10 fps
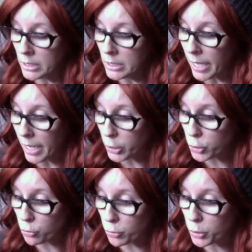
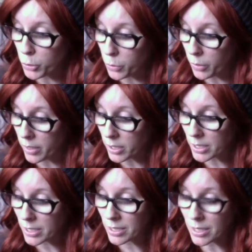and drew the
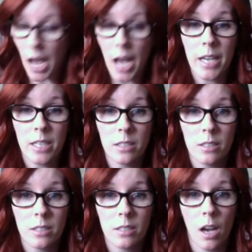size